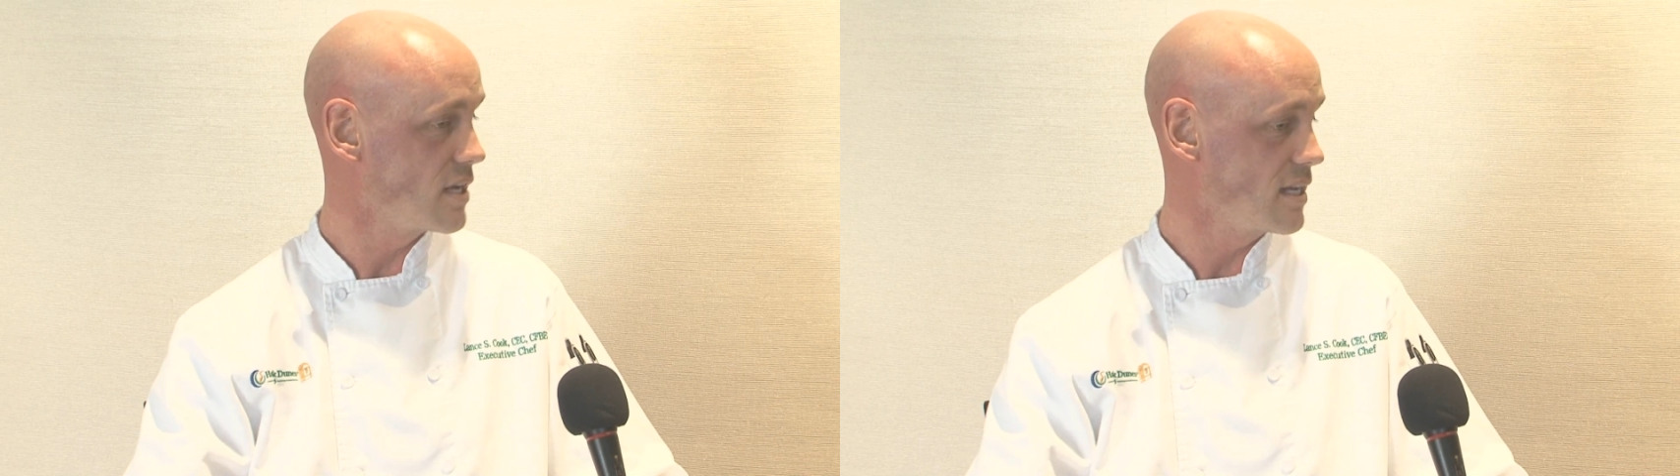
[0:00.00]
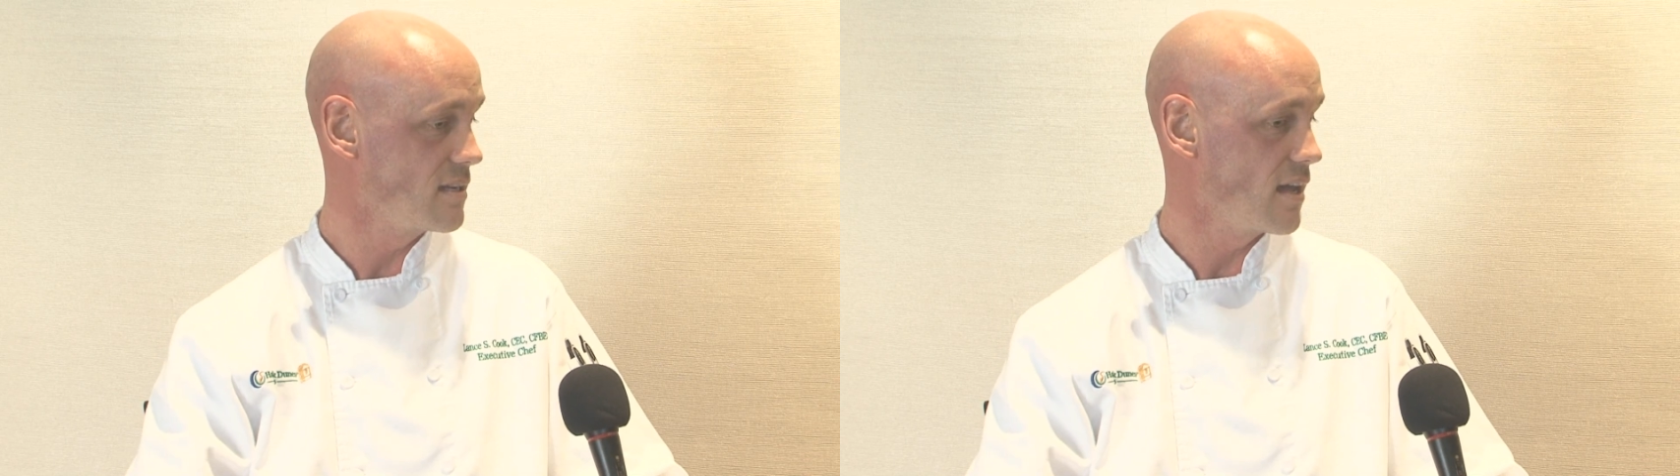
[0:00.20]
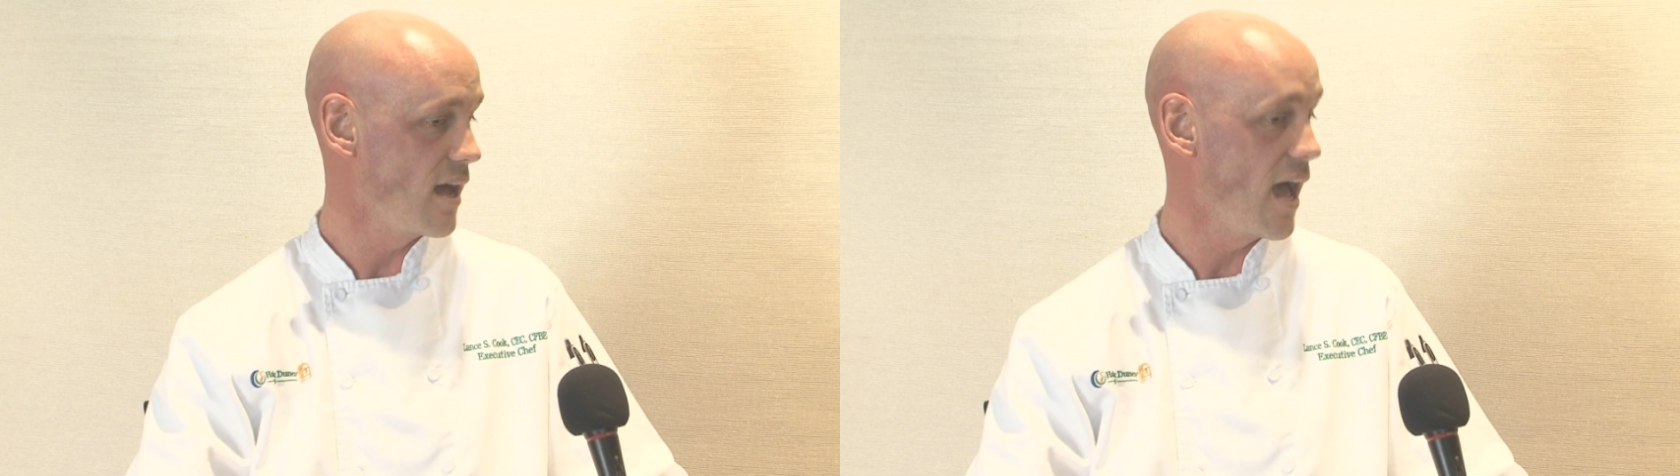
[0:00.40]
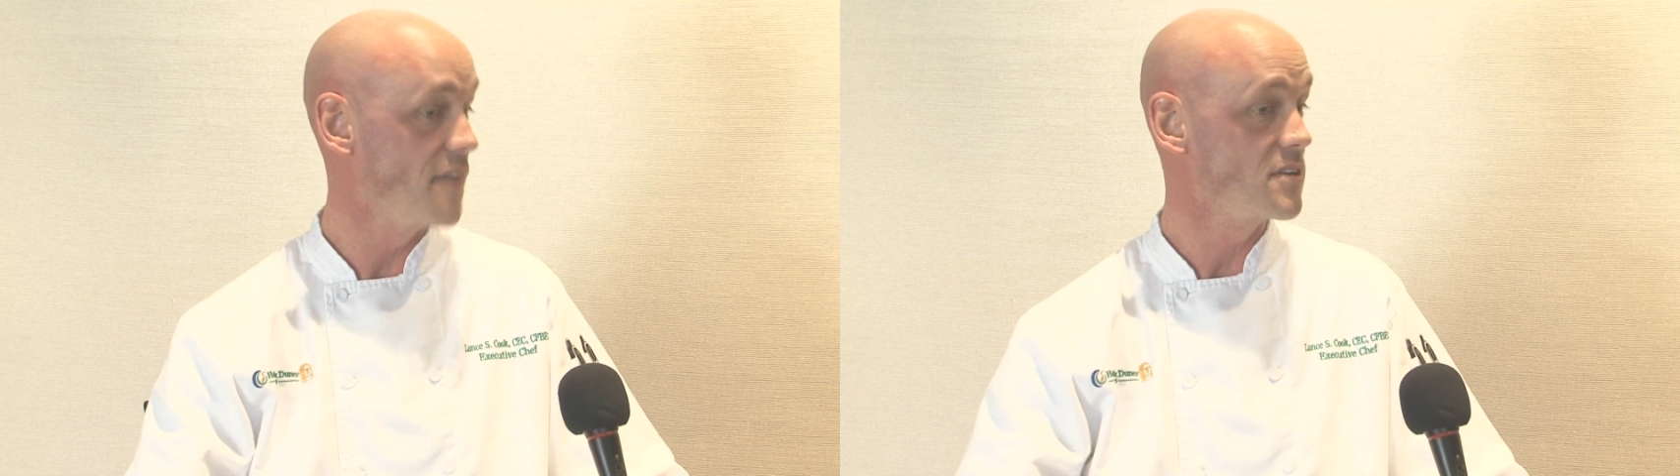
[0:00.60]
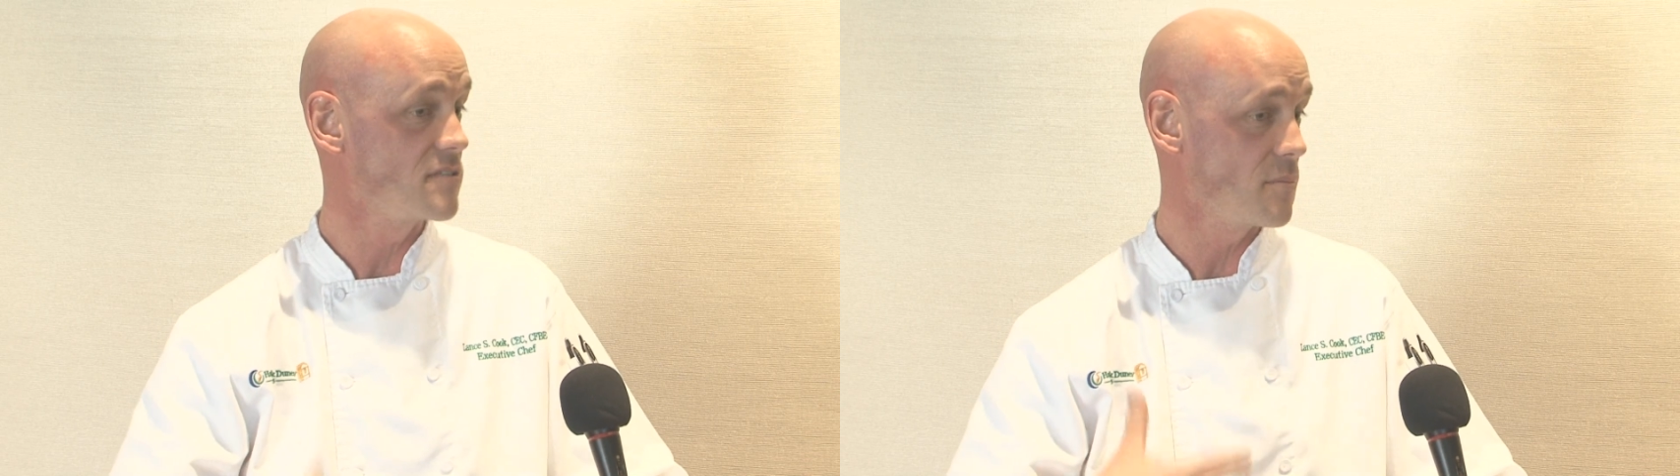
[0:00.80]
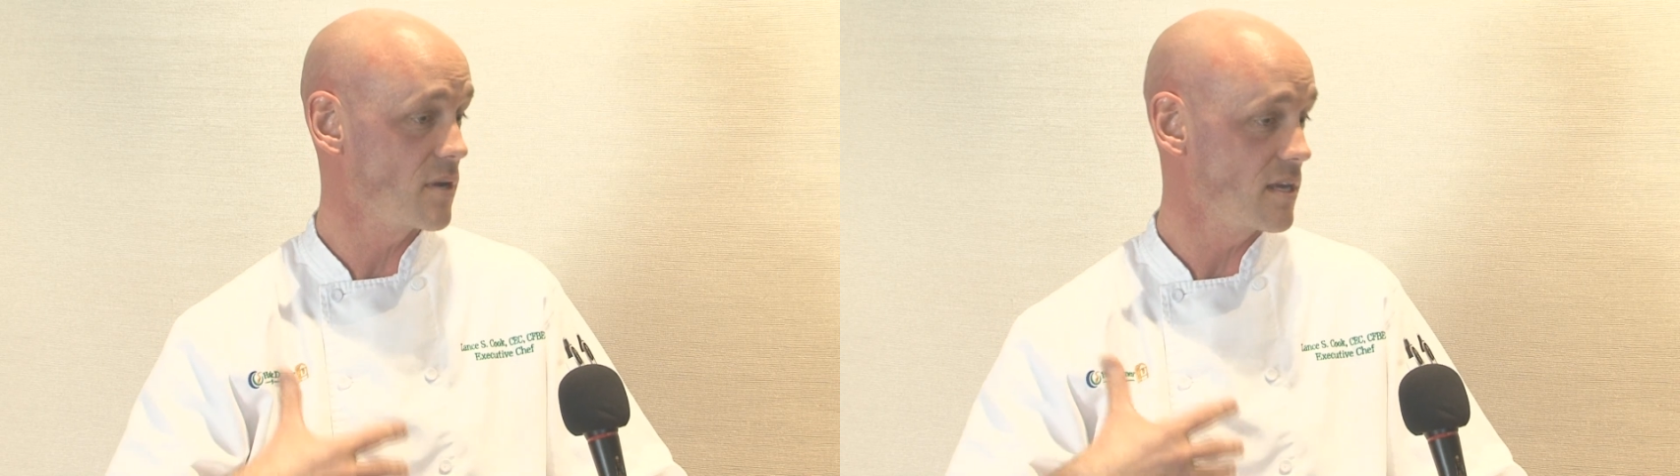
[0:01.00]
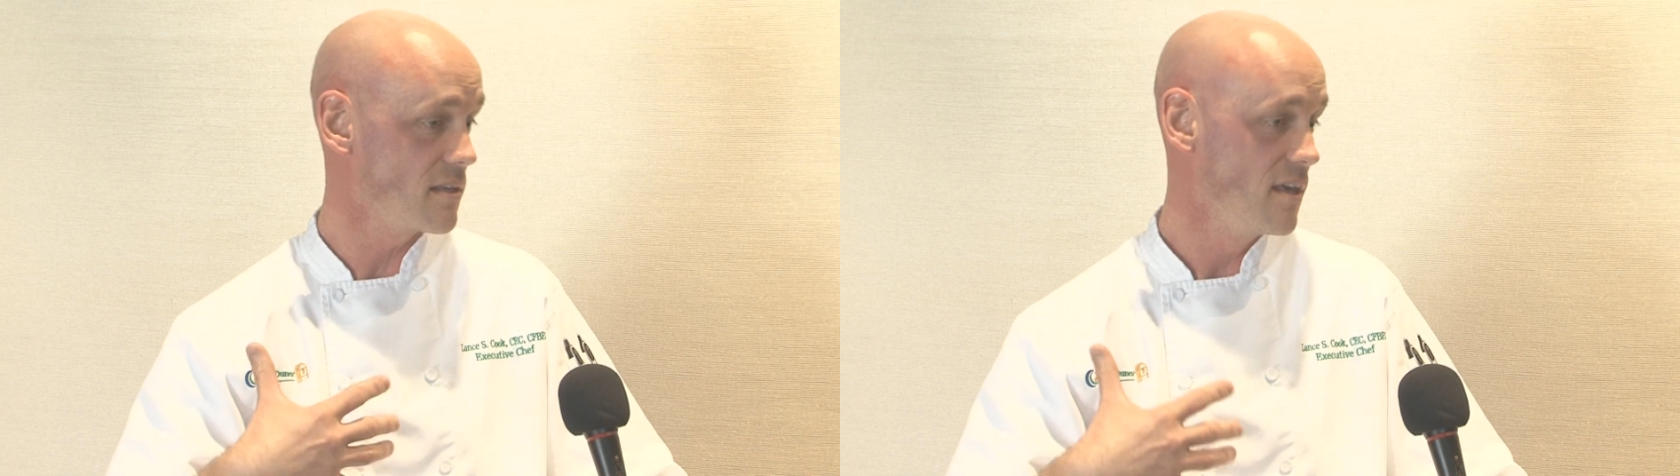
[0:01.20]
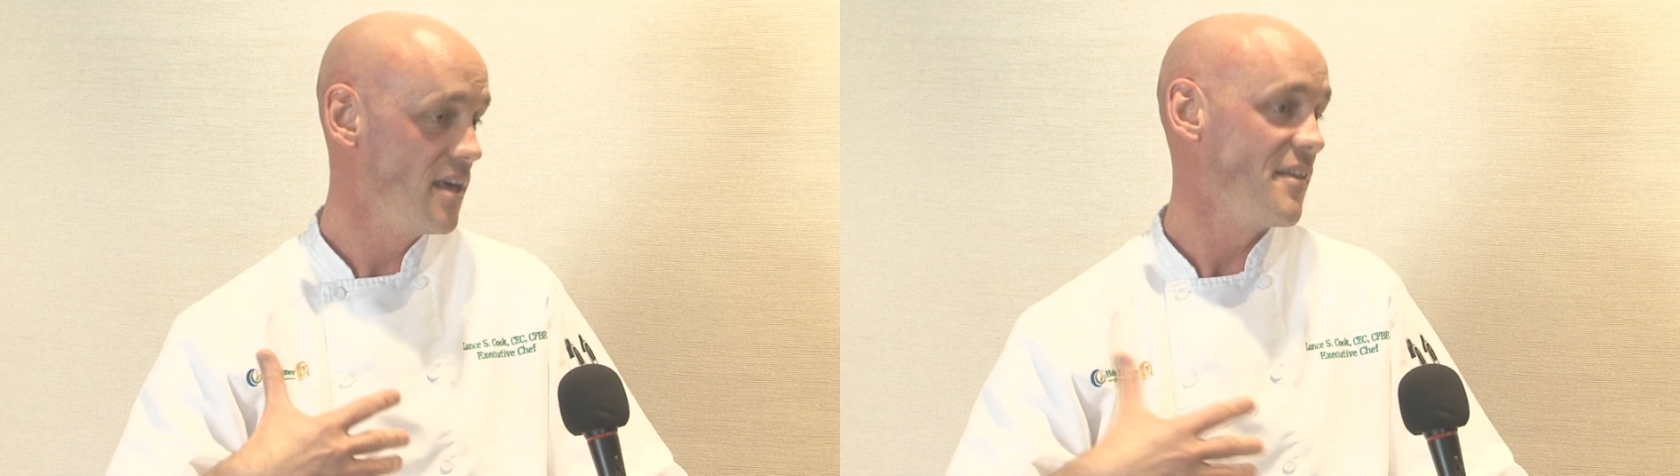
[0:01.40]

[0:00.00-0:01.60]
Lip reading: And having somebody